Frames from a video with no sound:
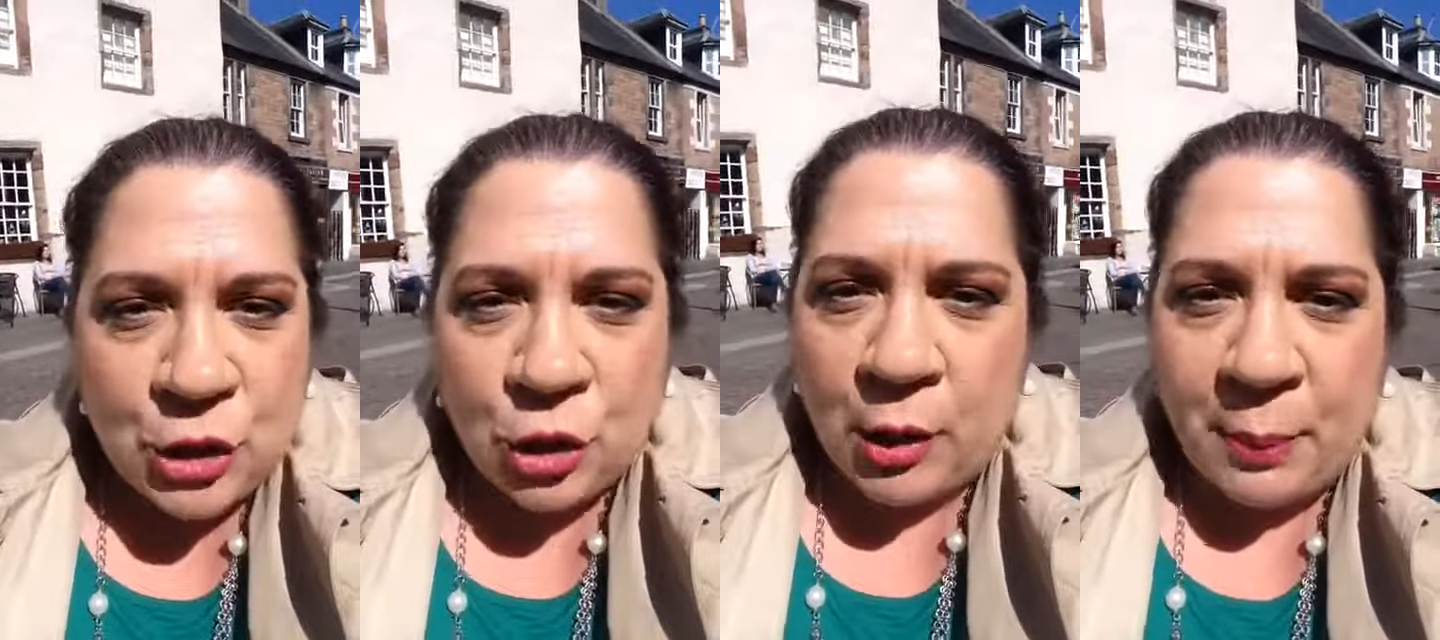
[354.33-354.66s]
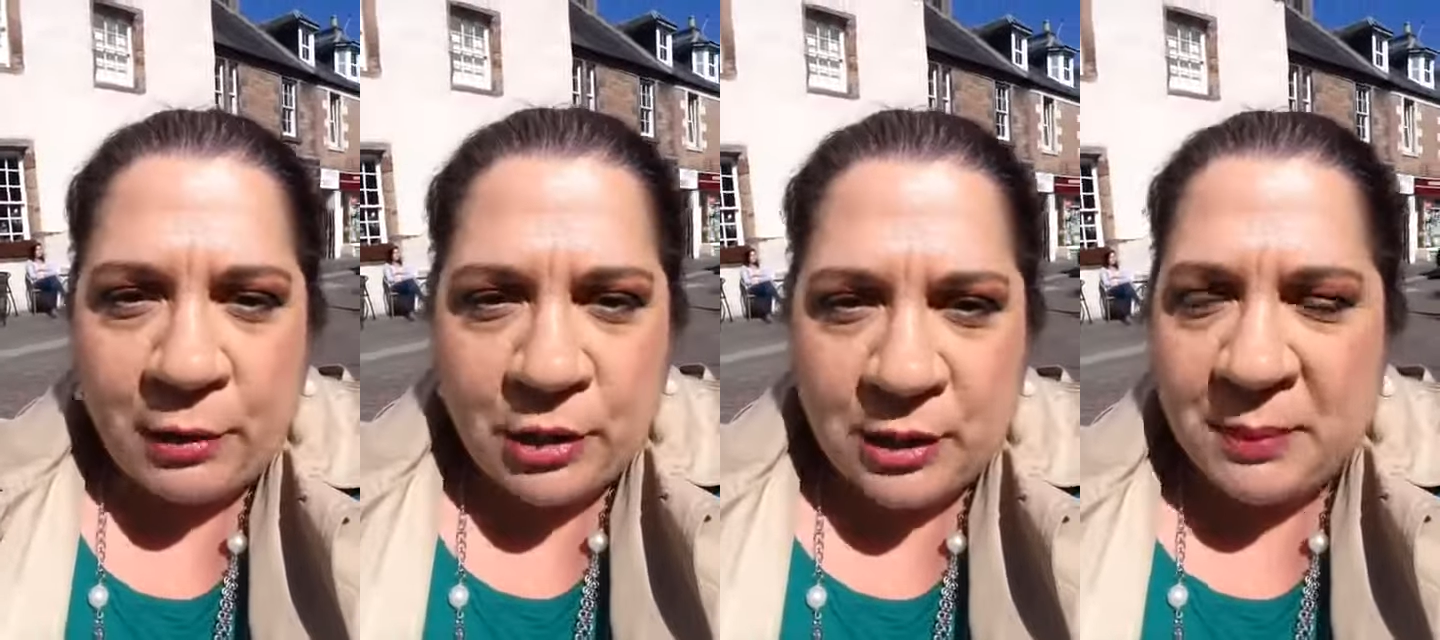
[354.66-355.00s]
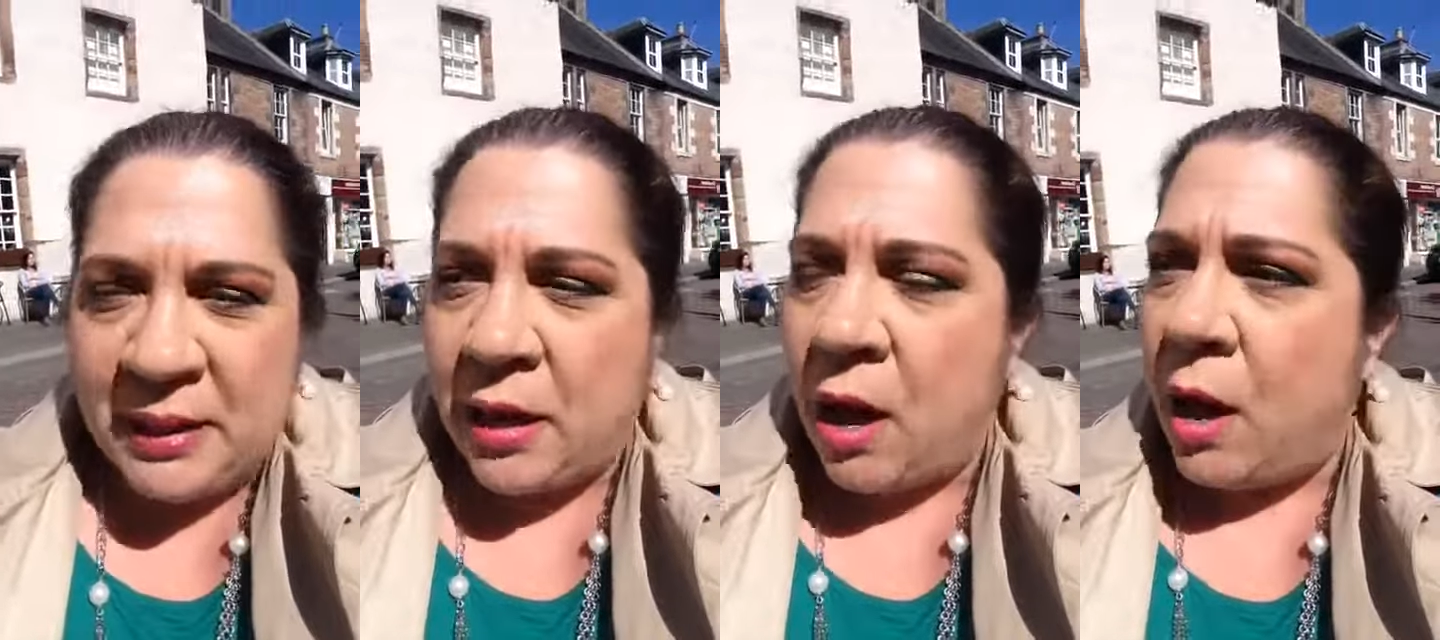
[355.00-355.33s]
You can post them in
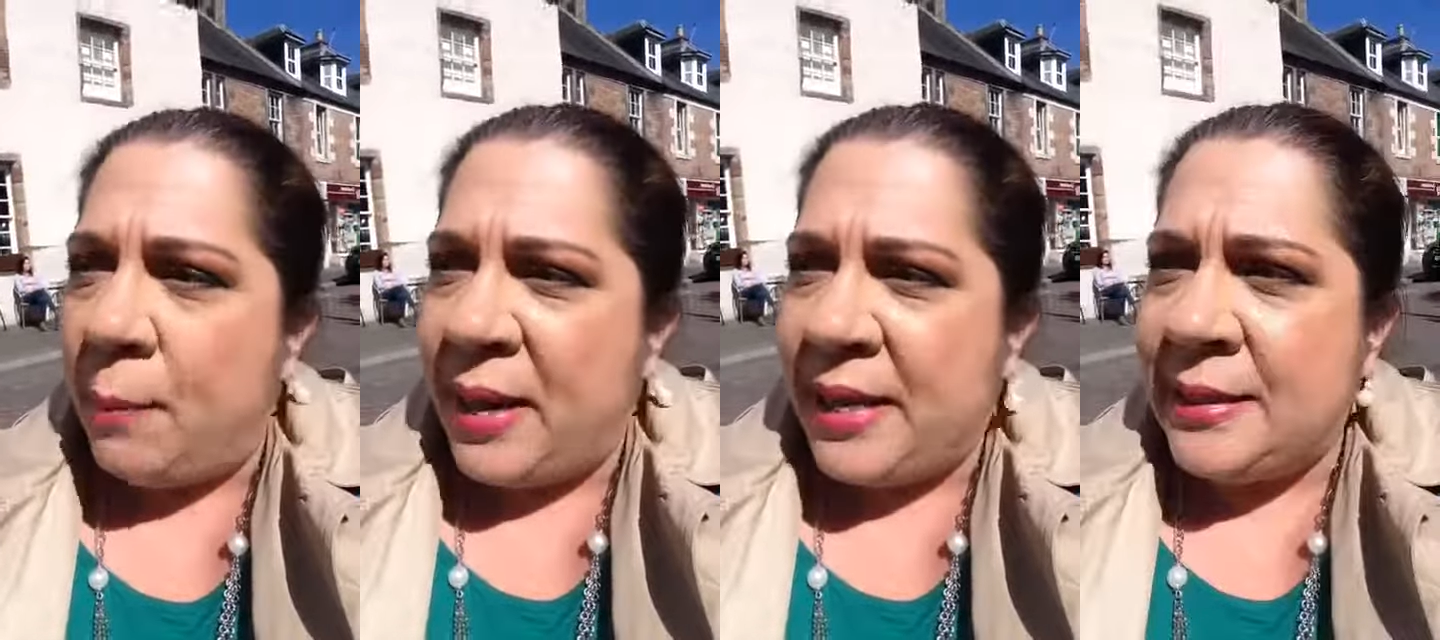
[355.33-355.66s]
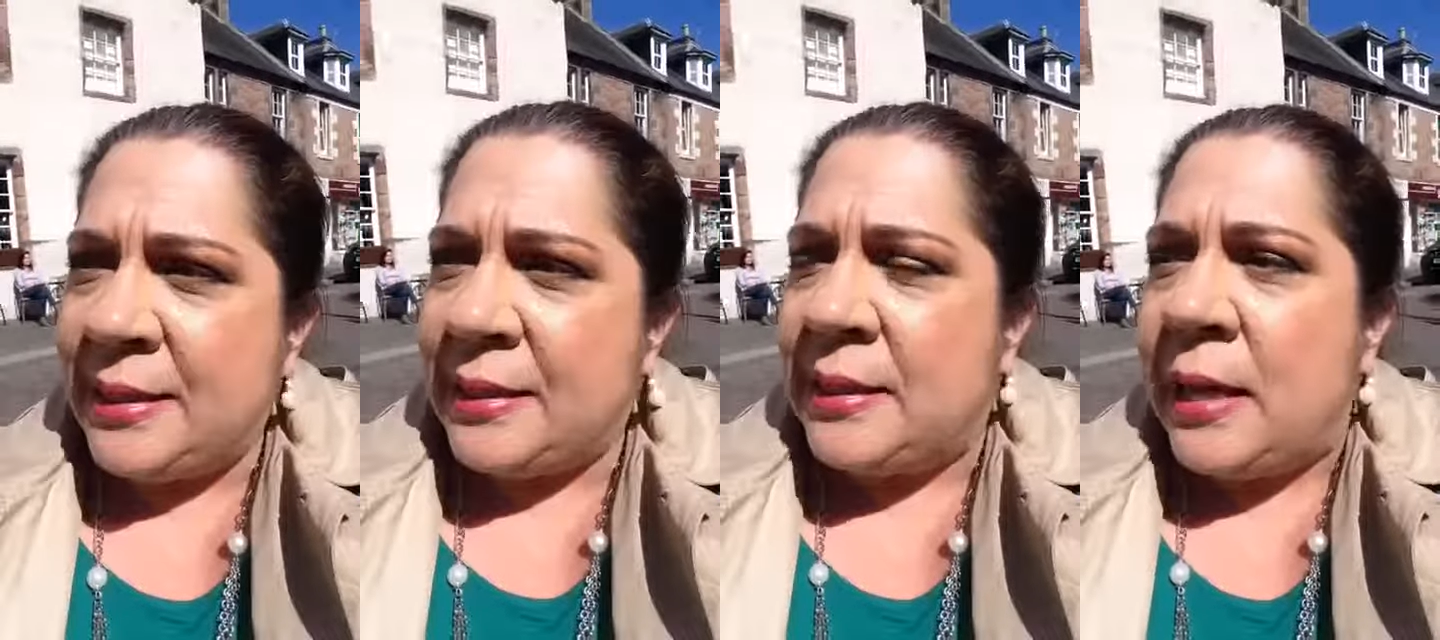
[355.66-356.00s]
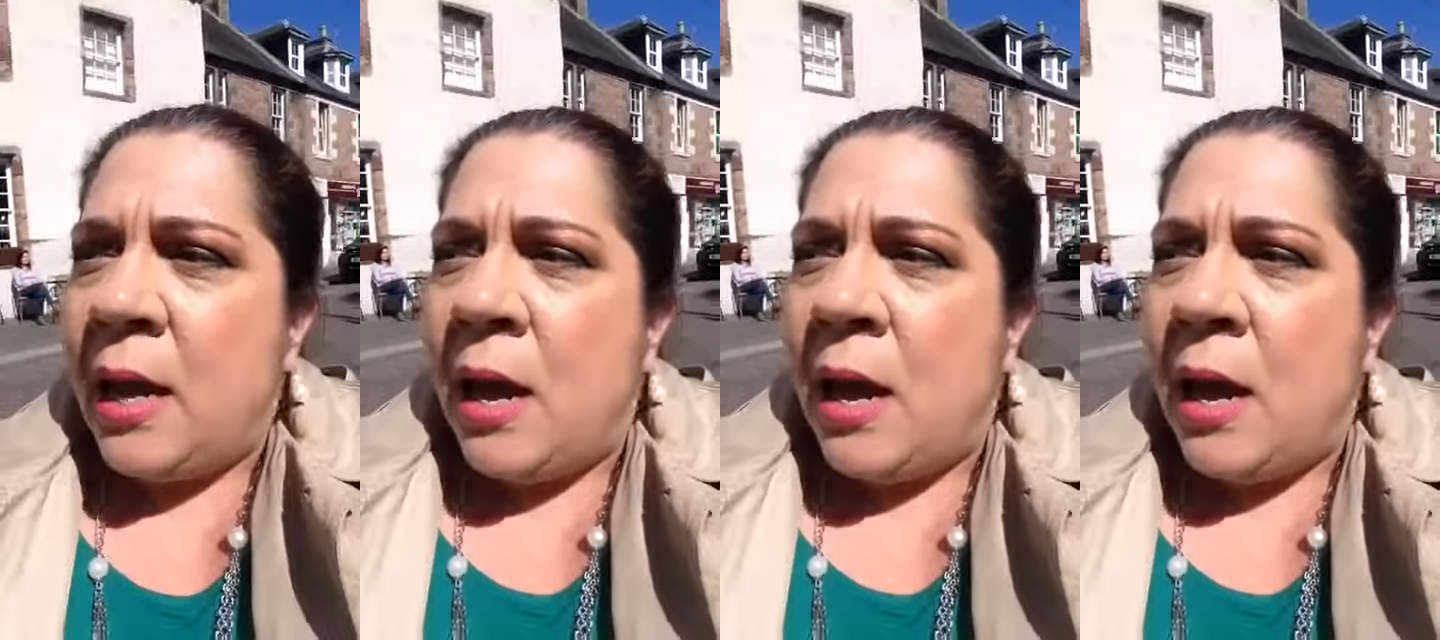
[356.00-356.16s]
the comments.